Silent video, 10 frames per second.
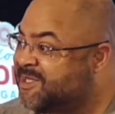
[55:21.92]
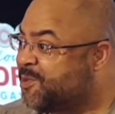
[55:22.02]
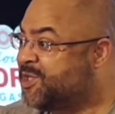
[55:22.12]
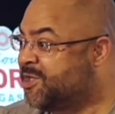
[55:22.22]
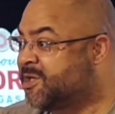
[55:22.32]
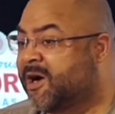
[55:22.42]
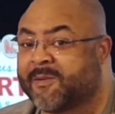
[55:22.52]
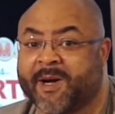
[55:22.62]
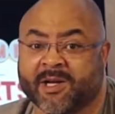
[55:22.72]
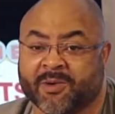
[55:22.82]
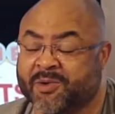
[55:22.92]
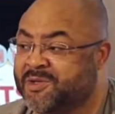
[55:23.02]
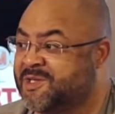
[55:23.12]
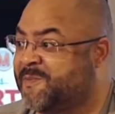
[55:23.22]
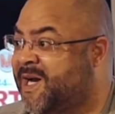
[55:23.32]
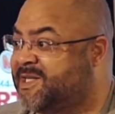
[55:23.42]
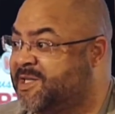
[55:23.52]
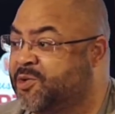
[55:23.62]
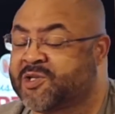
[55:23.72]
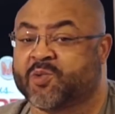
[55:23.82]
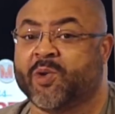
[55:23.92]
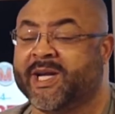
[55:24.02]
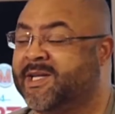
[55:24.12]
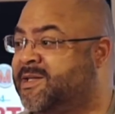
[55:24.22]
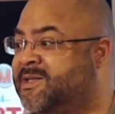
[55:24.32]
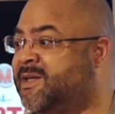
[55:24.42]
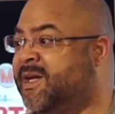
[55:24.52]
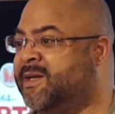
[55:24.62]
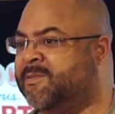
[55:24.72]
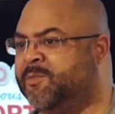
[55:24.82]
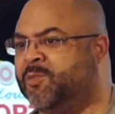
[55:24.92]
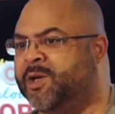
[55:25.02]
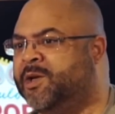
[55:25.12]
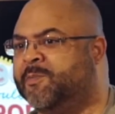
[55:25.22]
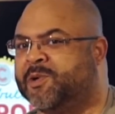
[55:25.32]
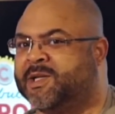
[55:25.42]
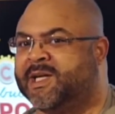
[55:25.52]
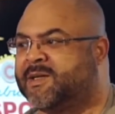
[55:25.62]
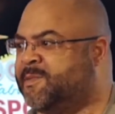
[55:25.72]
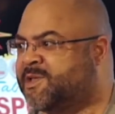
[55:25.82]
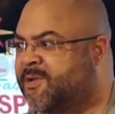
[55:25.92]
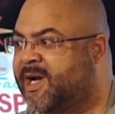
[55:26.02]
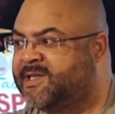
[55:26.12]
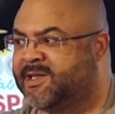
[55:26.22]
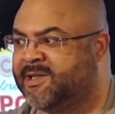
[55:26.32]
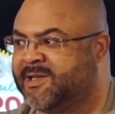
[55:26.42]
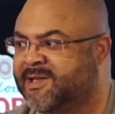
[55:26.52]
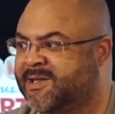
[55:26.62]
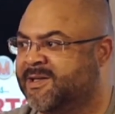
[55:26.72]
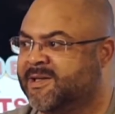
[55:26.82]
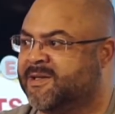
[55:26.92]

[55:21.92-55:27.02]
what you talk about knowing your spots. Those swings and when you predict them is crazy. Yeah, because